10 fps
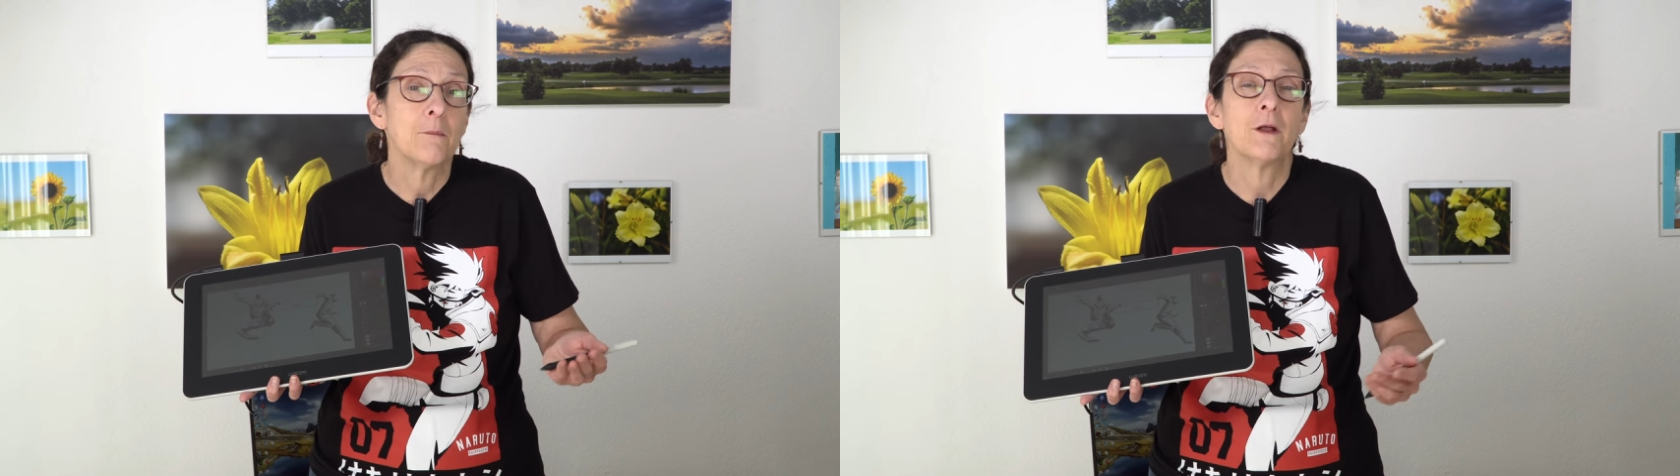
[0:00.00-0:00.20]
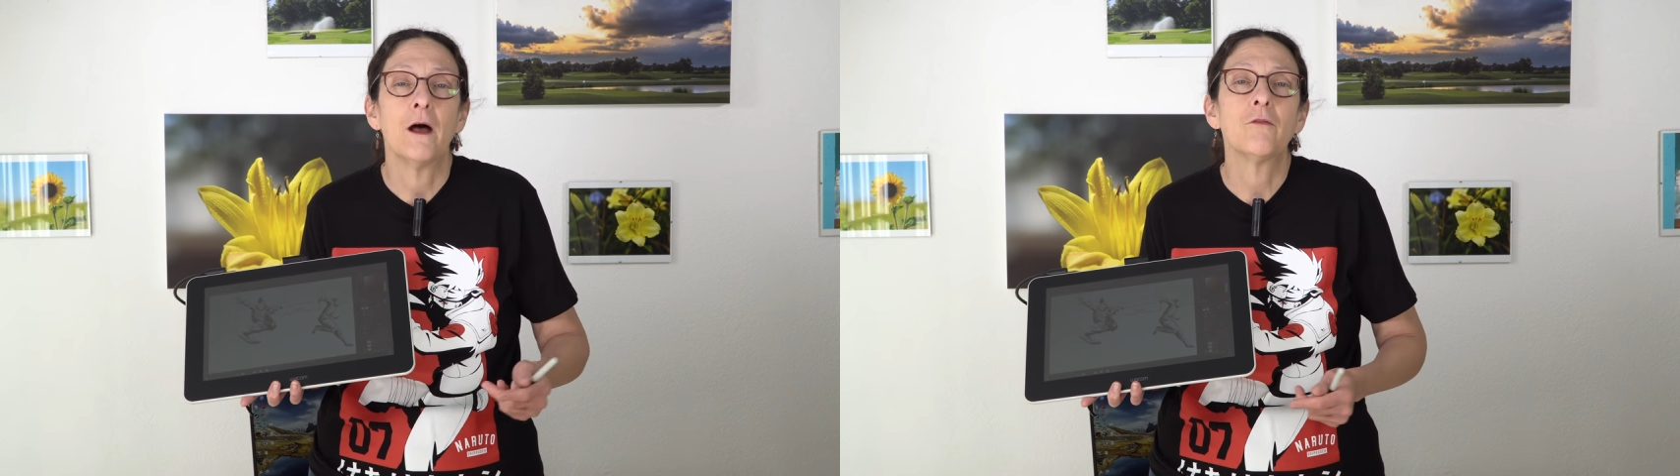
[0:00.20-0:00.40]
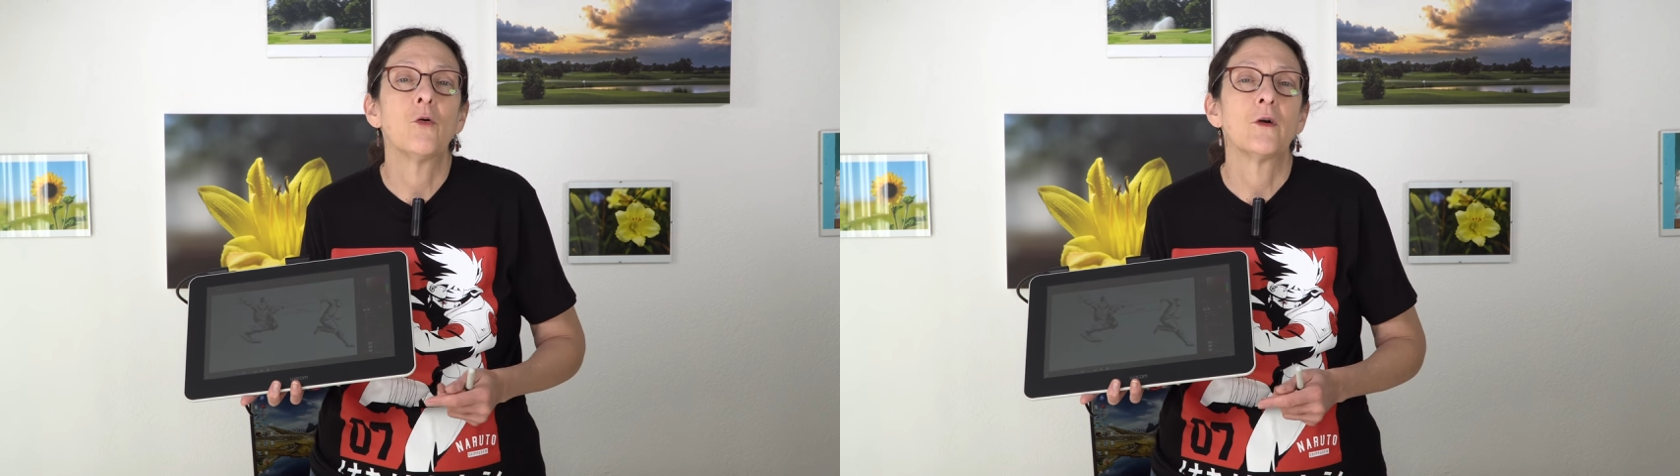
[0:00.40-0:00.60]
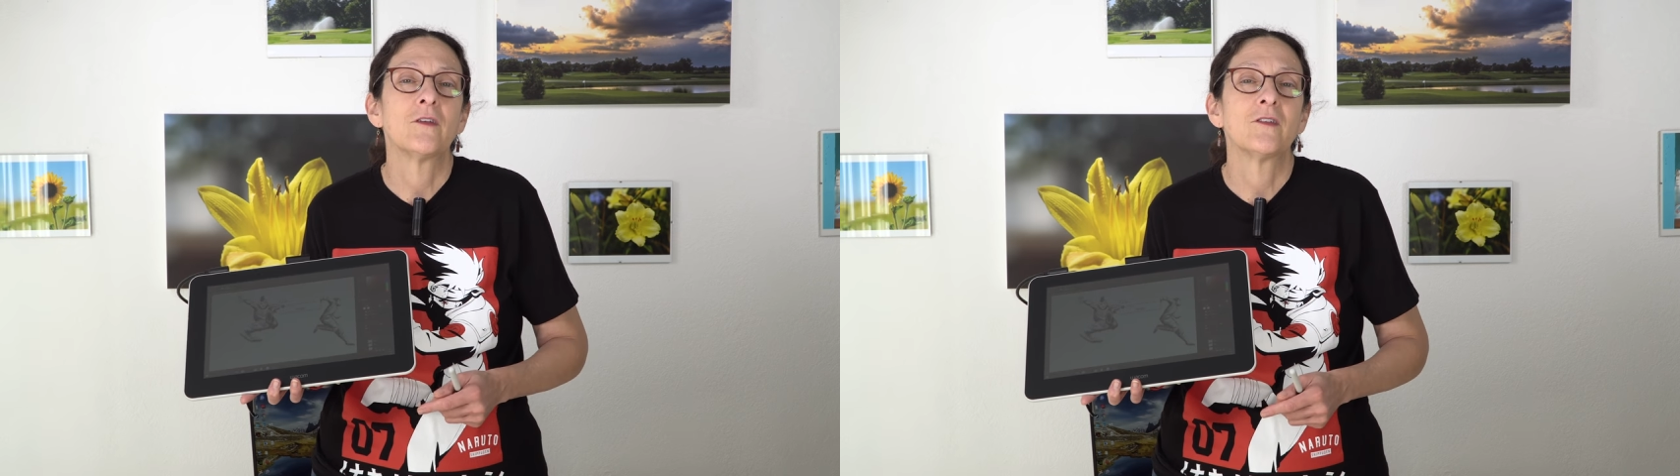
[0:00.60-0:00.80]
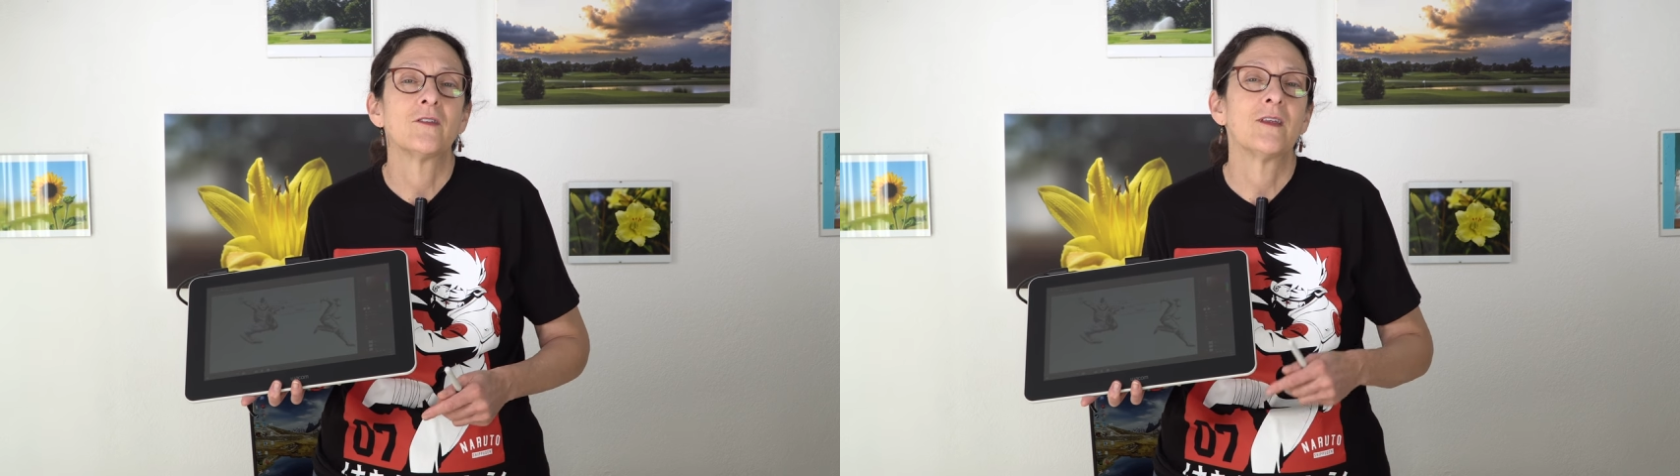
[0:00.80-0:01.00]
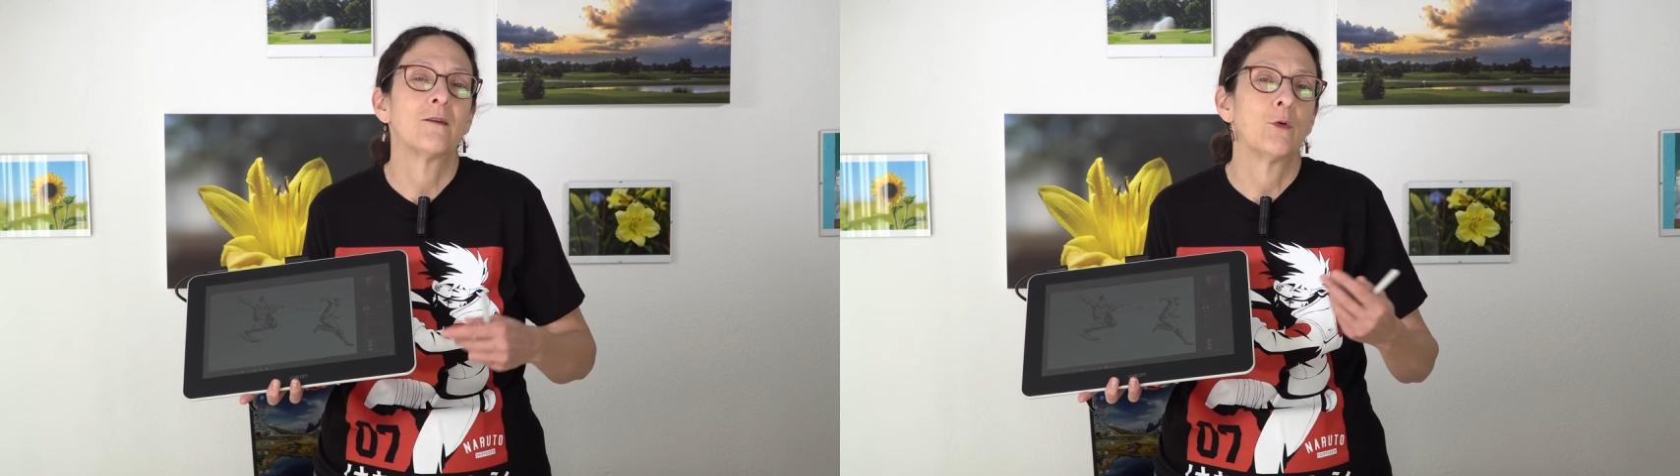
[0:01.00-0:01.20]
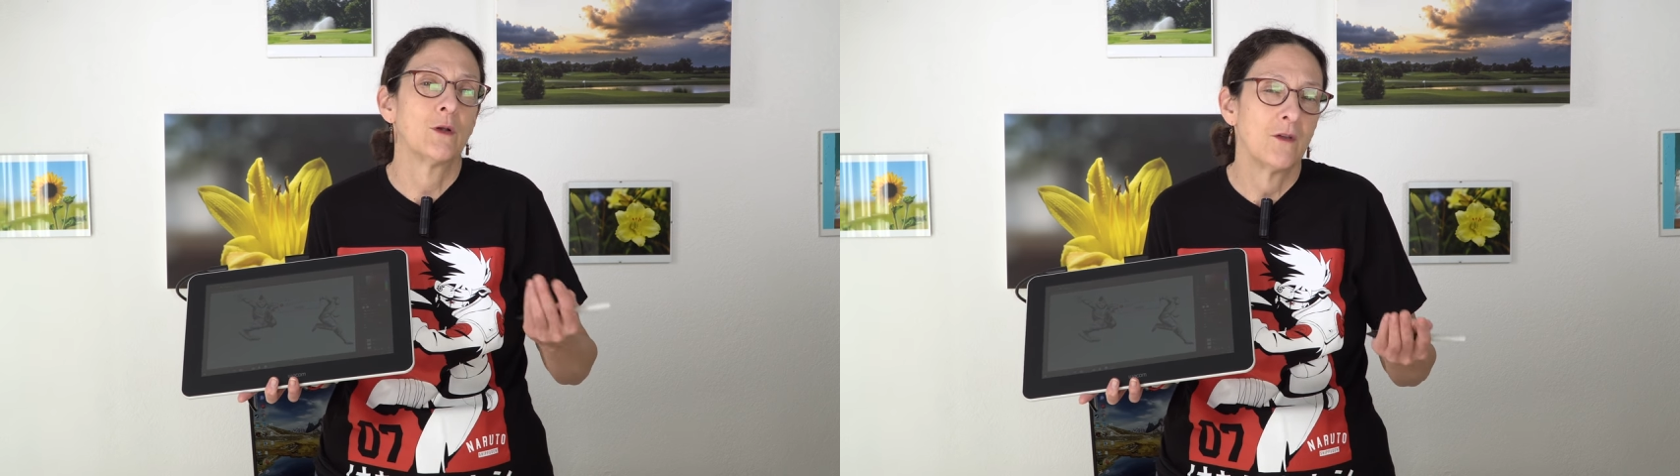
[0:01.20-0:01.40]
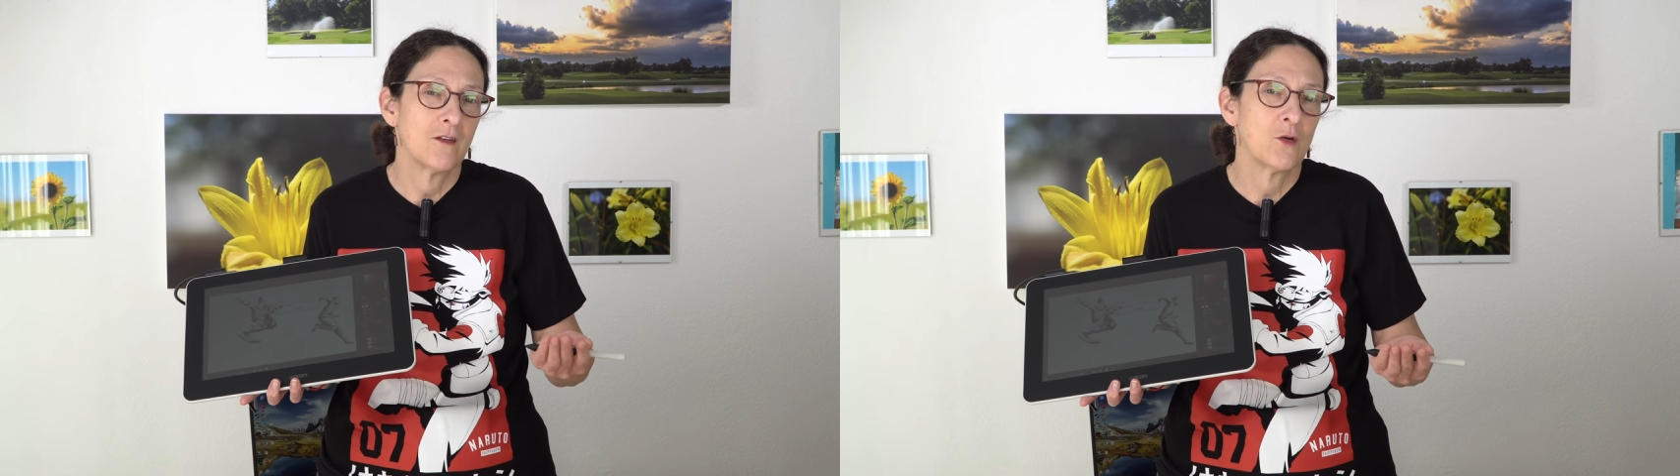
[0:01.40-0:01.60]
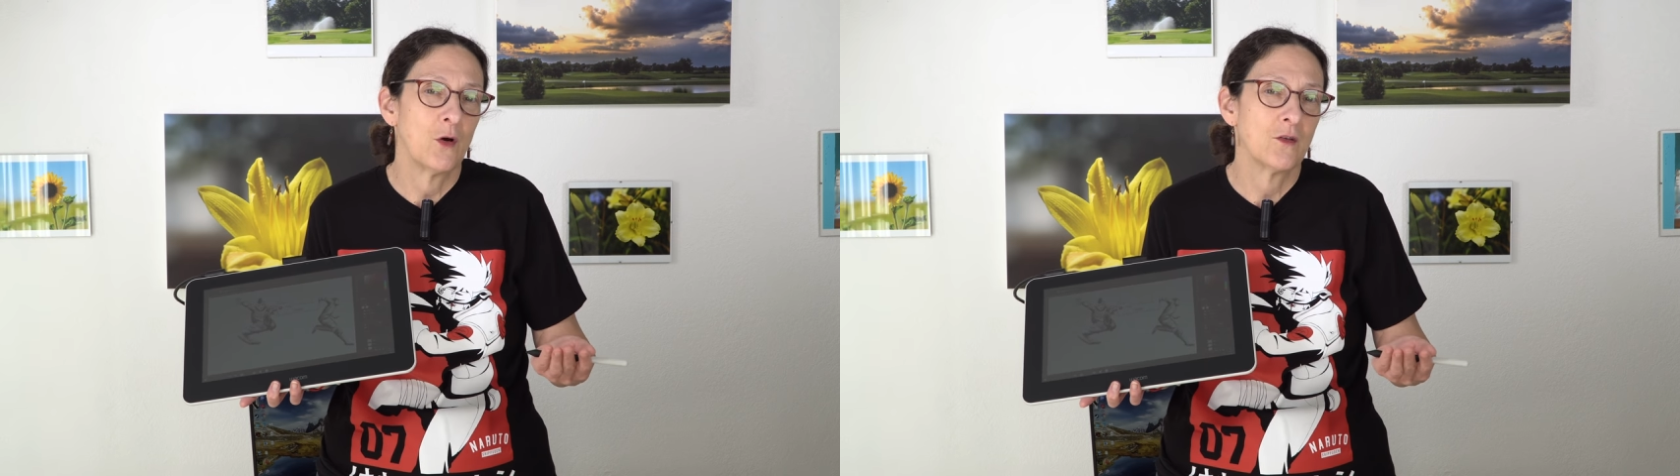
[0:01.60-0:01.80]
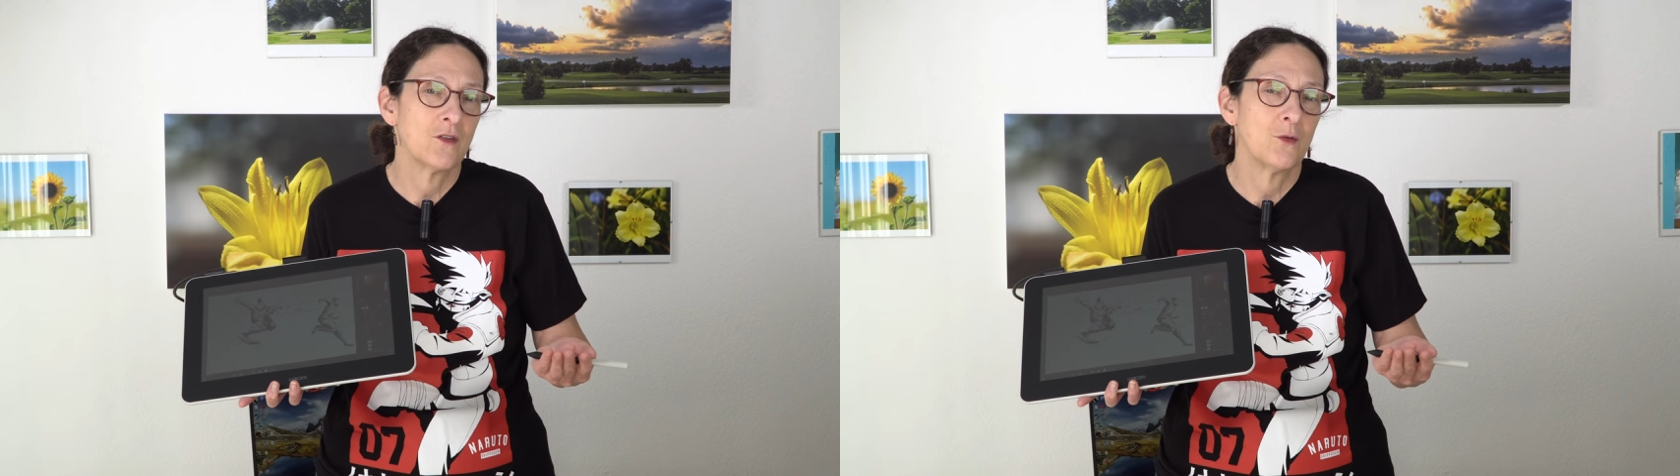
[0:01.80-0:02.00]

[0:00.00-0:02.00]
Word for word: But of course, that one does cost